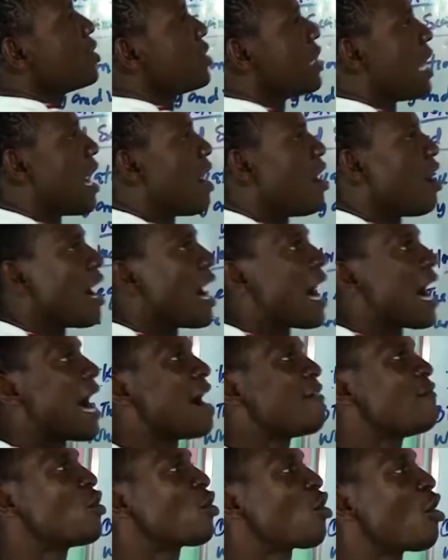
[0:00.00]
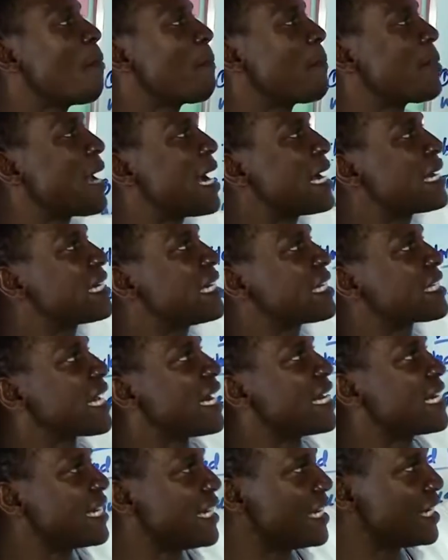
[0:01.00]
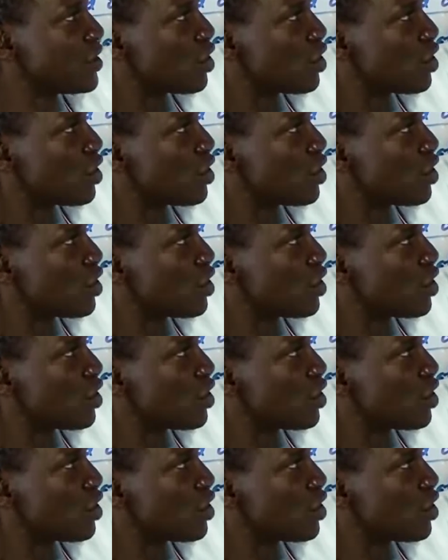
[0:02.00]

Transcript: Now I will compare this and this.